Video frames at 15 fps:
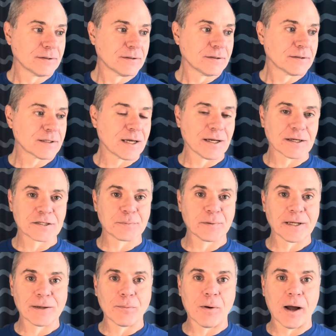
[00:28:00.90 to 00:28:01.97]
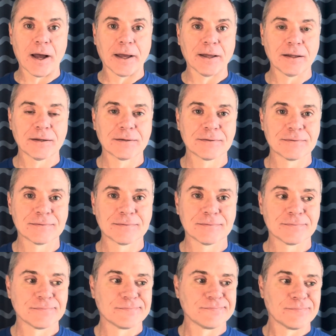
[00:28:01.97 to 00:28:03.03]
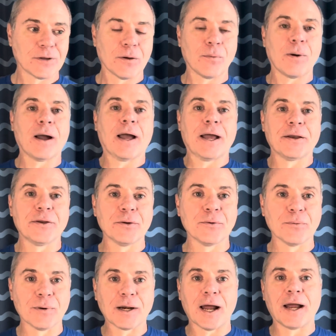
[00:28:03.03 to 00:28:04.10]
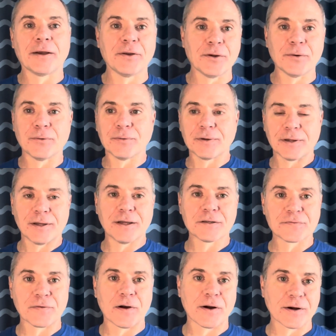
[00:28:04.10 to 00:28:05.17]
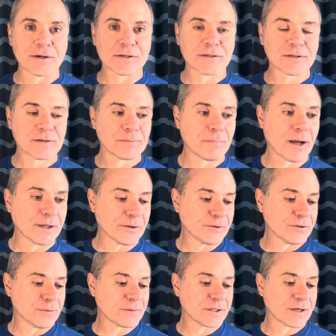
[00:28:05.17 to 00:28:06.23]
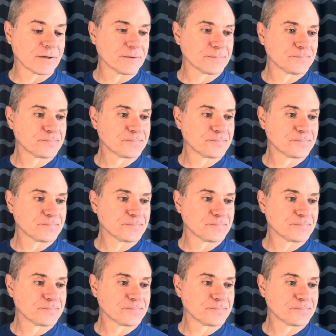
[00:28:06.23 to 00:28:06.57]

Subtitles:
just kind of explain why I do what I do as far as my YouTube channel.